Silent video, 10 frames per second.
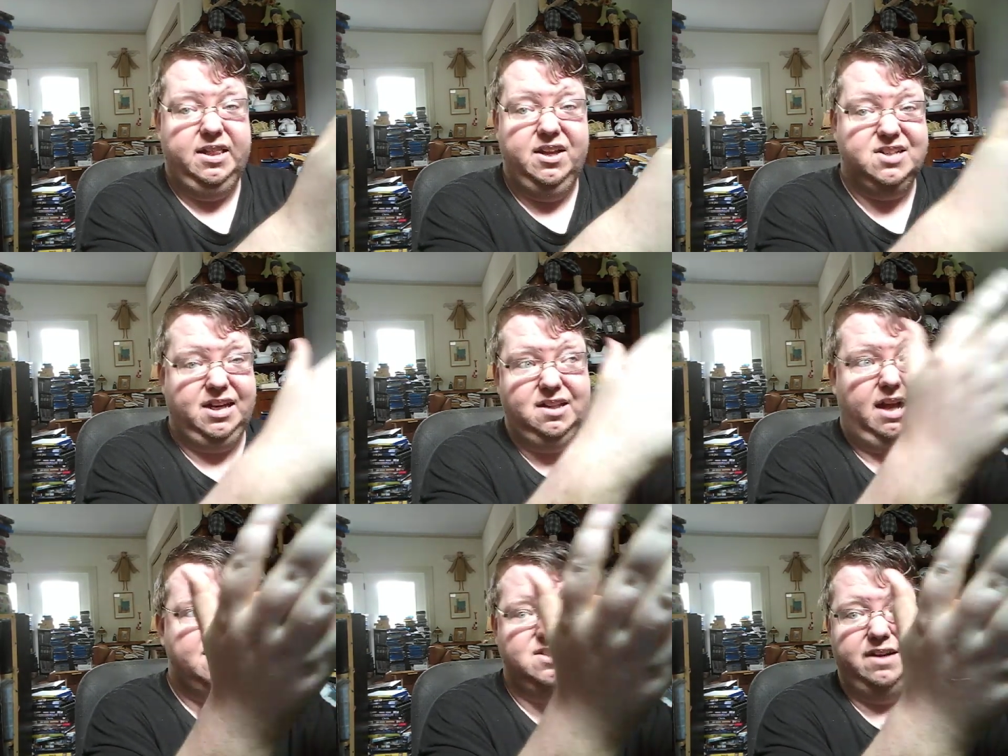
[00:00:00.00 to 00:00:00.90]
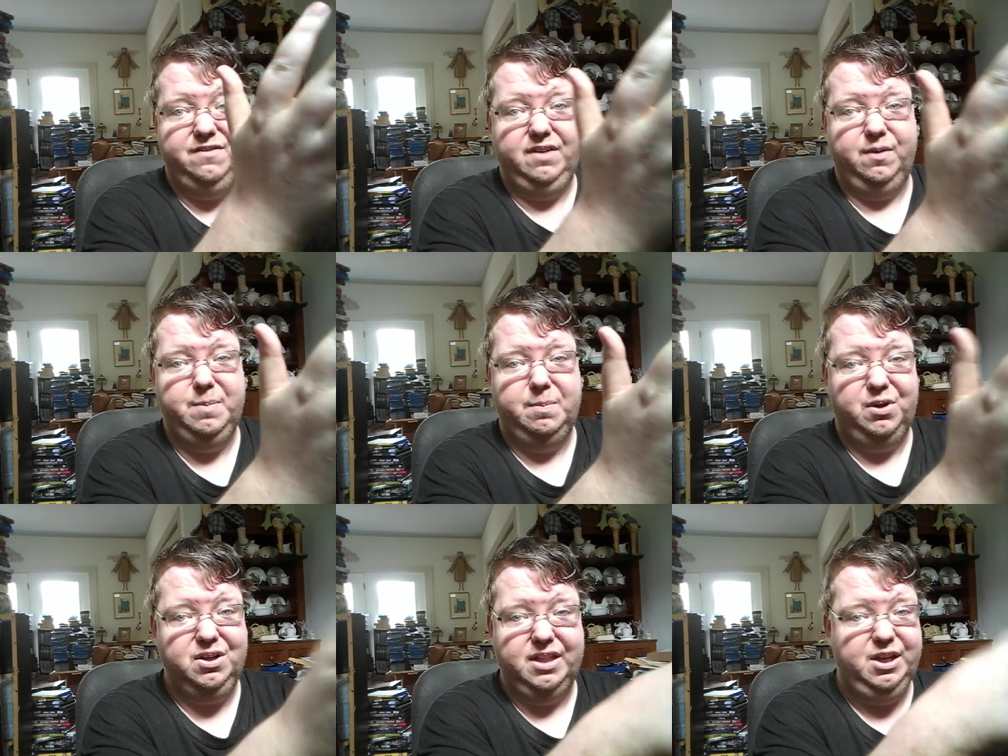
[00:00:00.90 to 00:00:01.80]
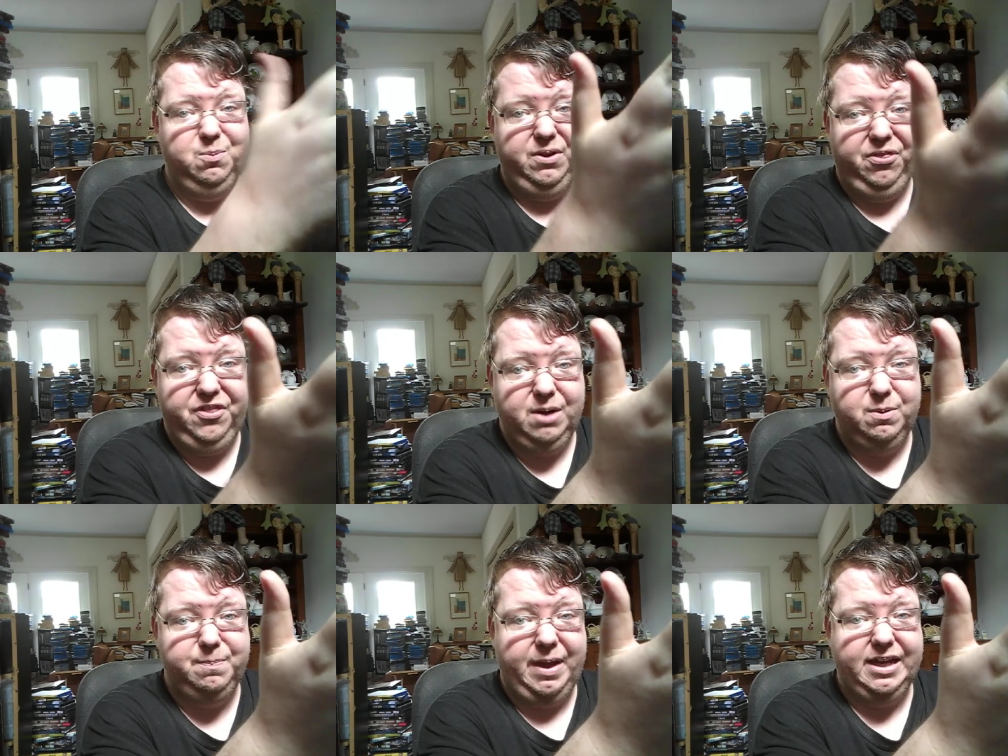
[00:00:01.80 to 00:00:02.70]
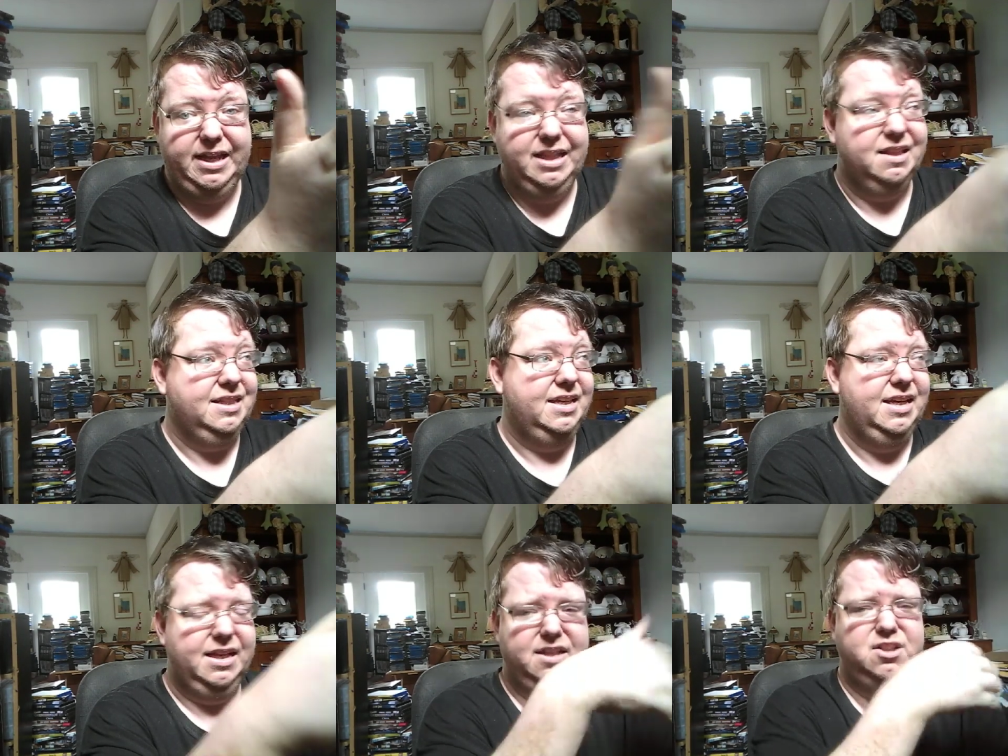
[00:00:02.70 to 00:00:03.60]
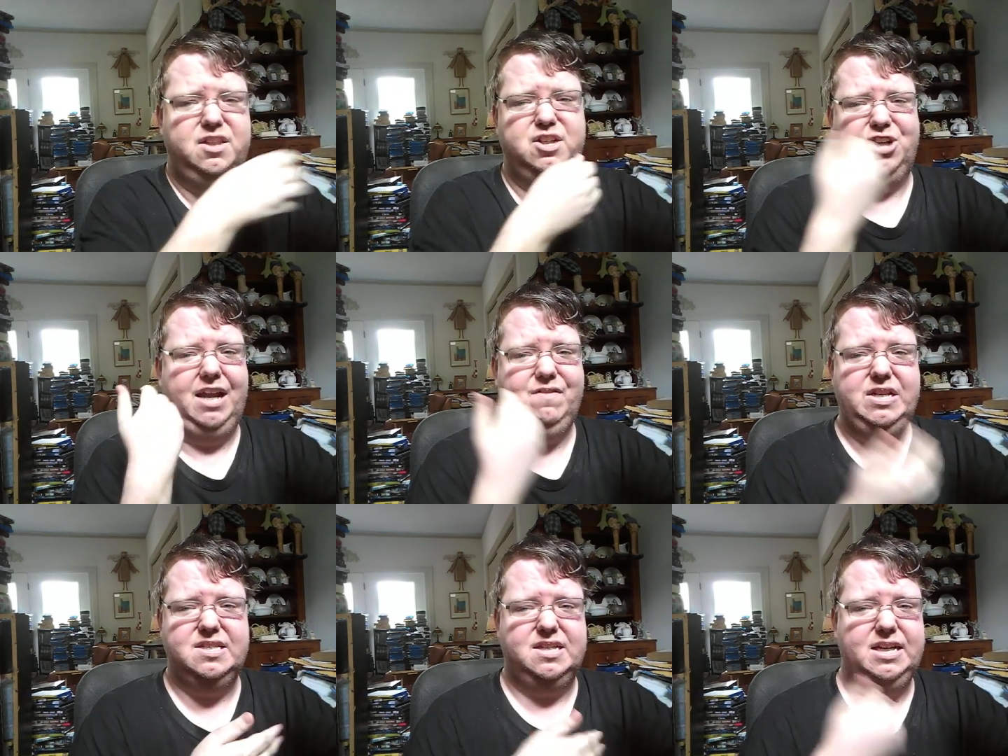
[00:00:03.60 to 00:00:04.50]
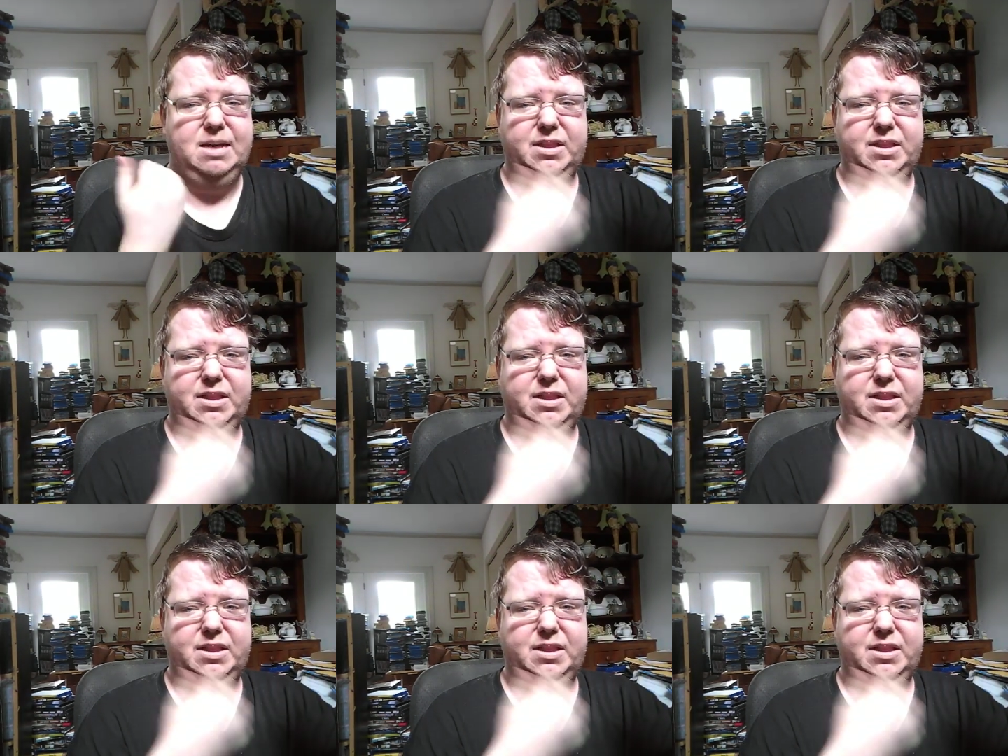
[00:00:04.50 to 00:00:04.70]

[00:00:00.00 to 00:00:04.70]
there's, like, a lot of stuff, like, from the book that you wouldn't think would make it in, like the shaving scene.